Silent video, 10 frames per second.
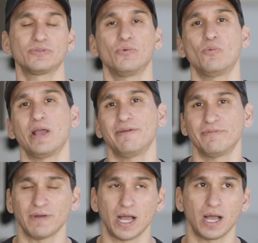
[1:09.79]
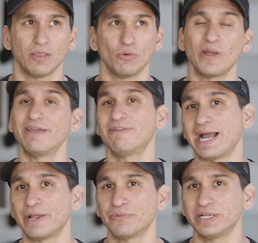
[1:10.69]
the wave
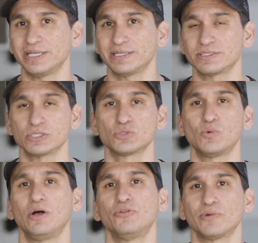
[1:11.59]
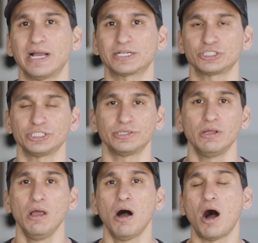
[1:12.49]
height readings, the swell direction,
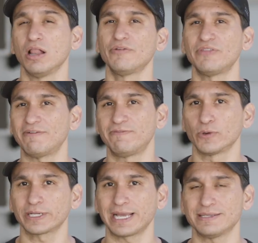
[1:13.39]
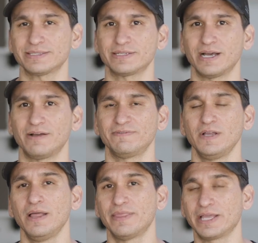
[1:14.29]
all of that forecast stuff
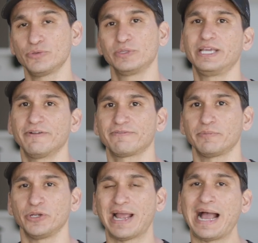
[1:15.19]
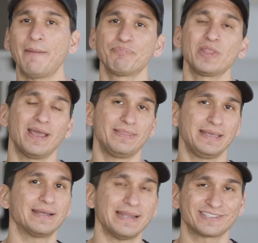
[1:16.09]
that you would get from your app, and they
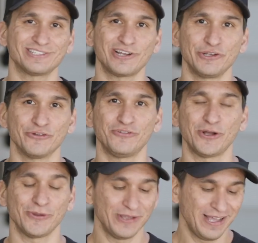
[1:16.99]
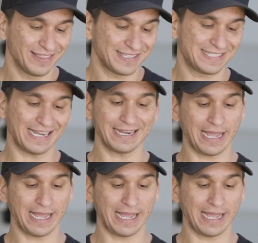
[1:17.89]
connect it on your phone. The second